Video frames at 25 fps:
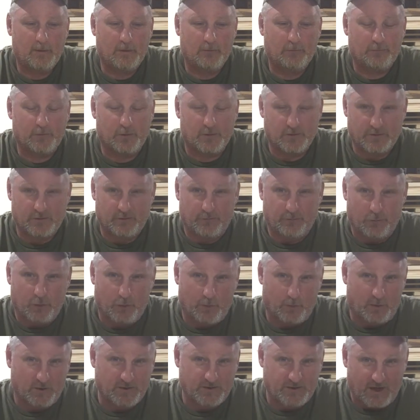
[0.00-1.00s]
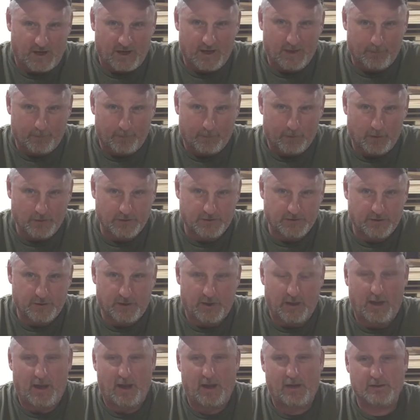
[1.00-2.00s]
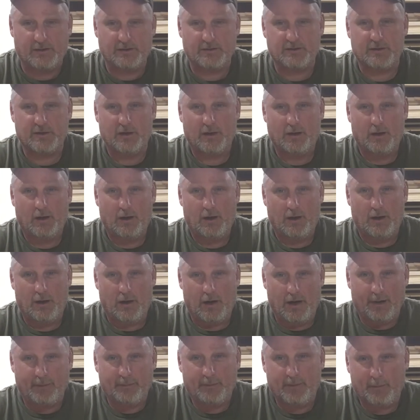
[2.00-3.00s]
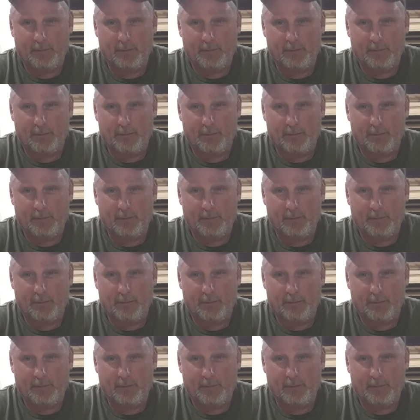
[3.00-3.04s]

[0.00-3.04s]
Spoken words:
first and foremost, I approach it as I'm